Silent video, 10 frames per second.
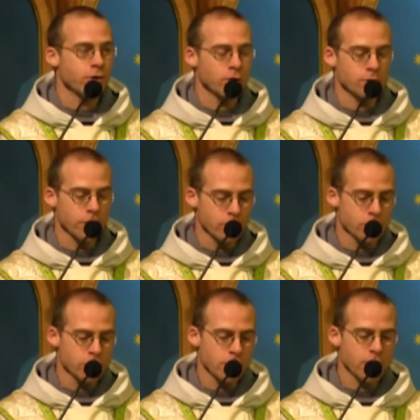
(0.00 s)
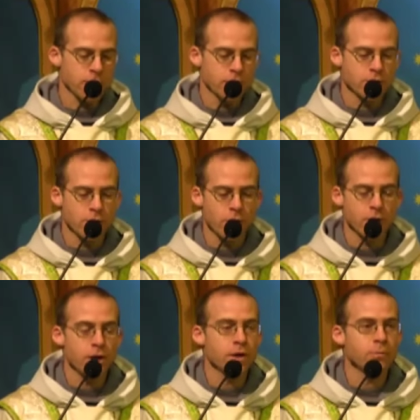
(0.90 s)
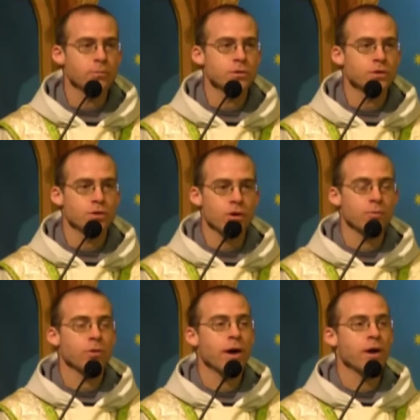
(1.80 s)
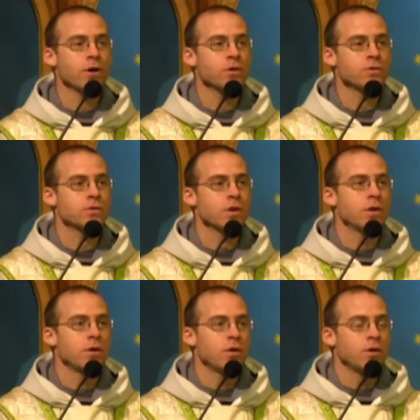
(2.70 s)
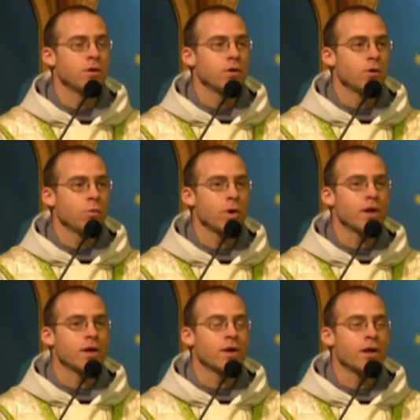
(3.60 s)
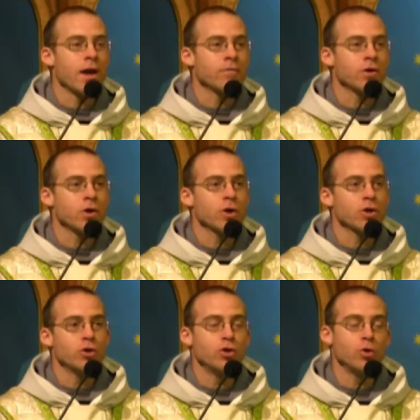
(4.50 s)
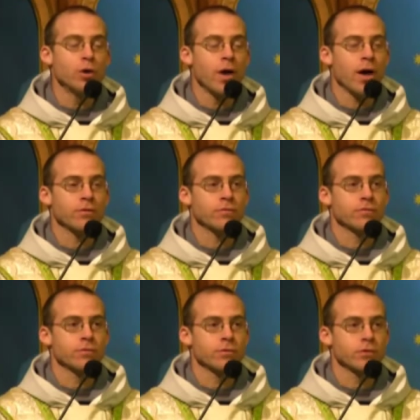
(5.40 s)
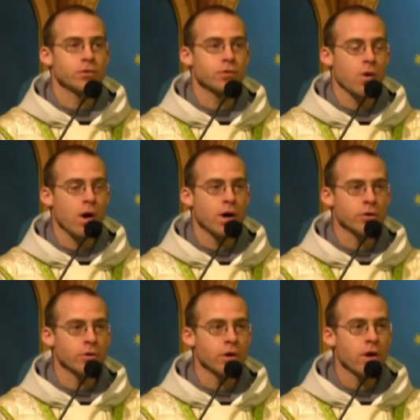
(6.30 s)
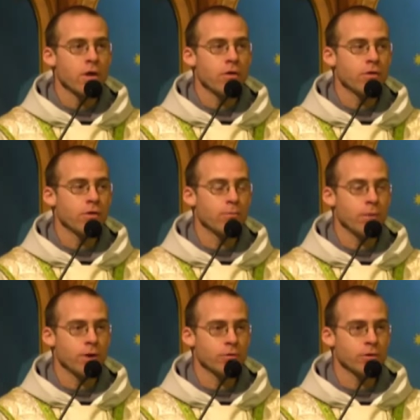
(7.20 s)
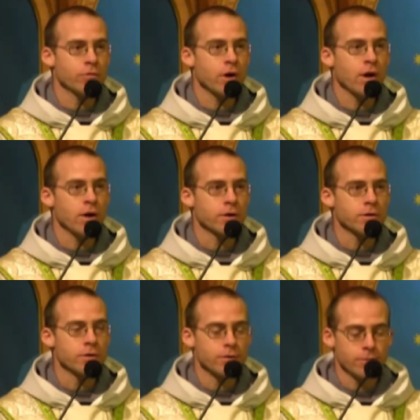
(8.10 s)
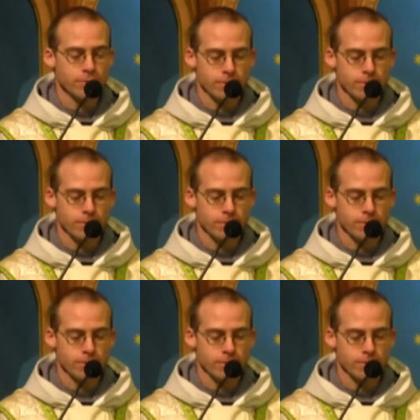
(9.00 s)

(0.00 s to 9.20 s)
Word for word: In our liturgies, in our hymns, in our prayers, we can never do enough to honor the Mother of God.